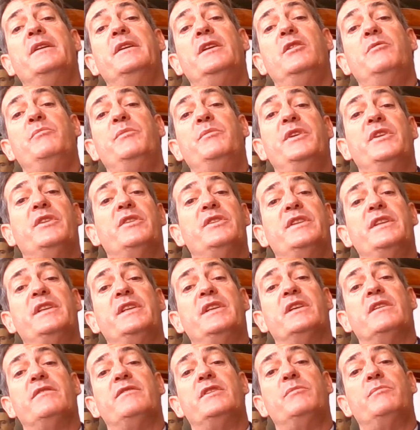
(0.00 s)
immunity
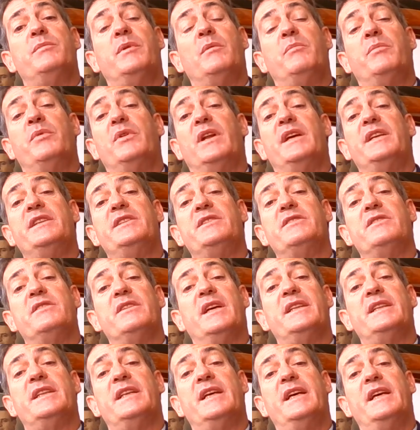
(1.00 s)
of the population,
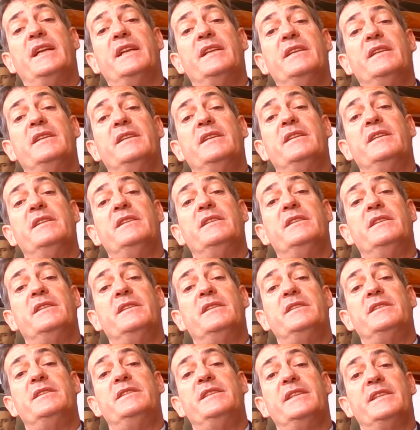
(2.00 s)
and then
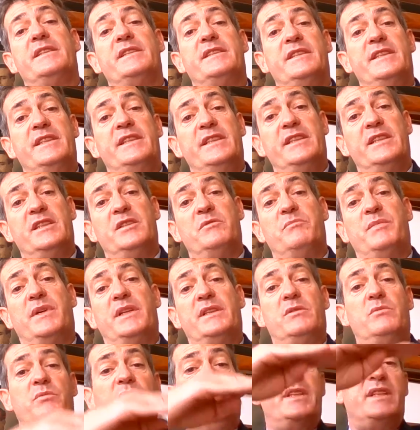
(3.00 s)
60.
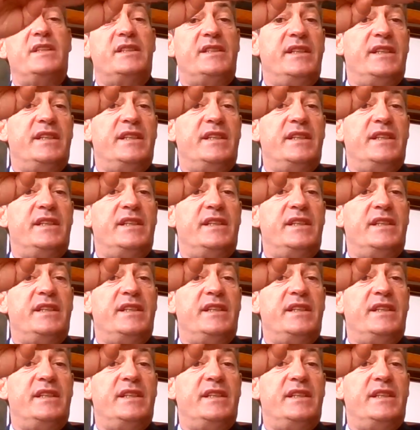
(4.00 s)
But with the